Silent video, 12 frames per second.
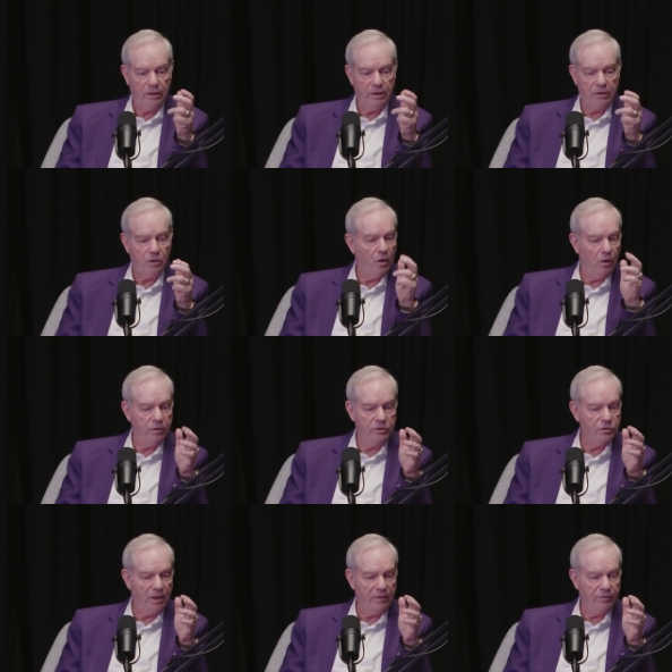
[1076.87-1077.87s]
call the
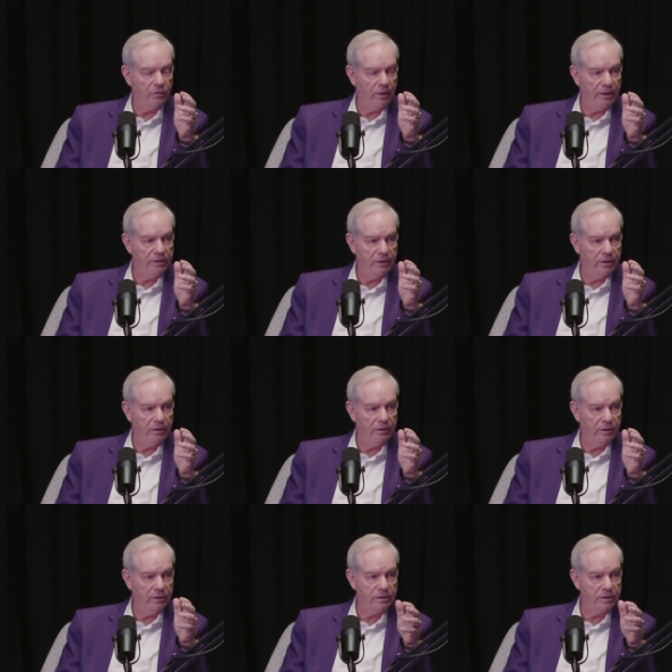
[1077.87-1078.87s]
driver right then
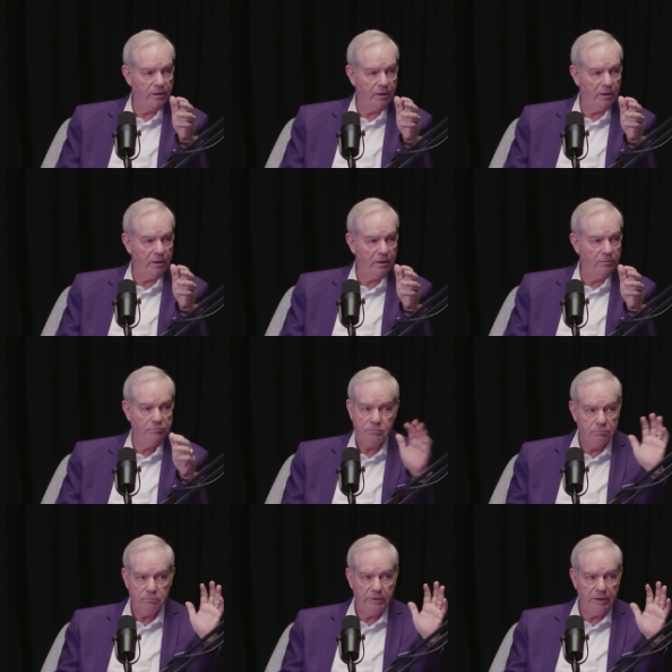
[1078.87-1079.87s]
and say
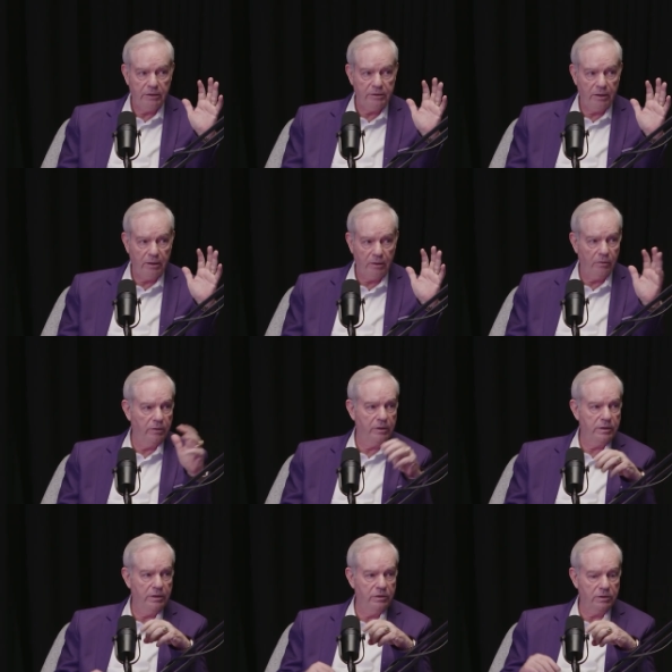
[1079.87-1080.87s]
anything, or does he just